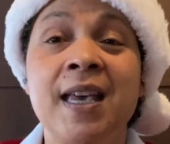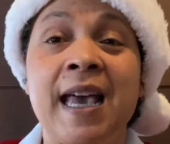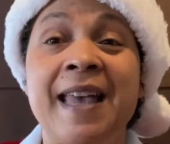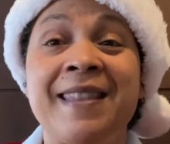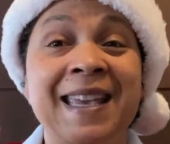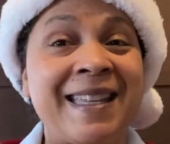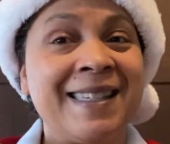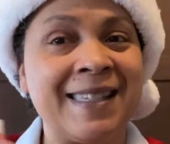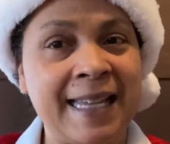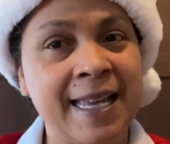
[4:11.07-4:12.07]
and they can
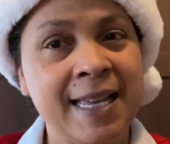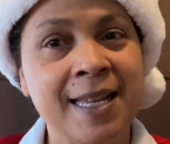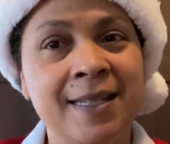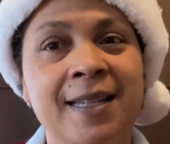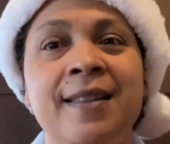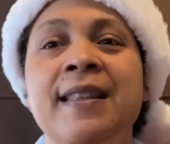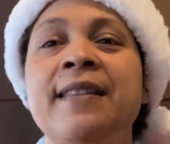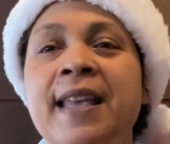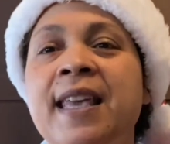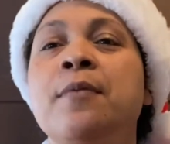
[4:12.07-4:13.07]
say it, then
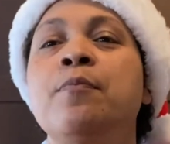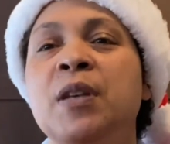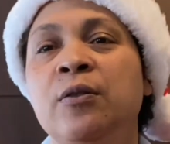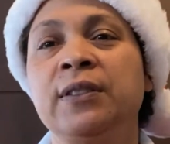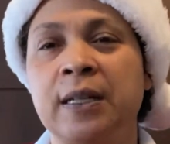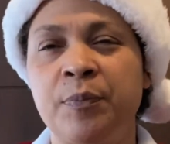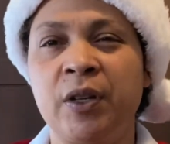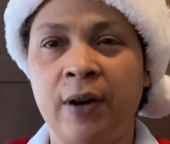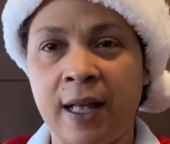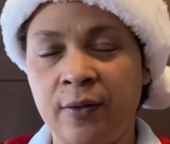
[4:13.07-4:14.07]
they can build up
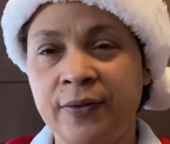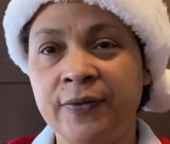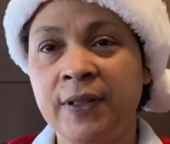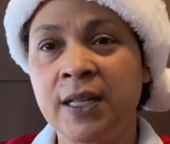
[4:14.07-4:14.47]
their elf.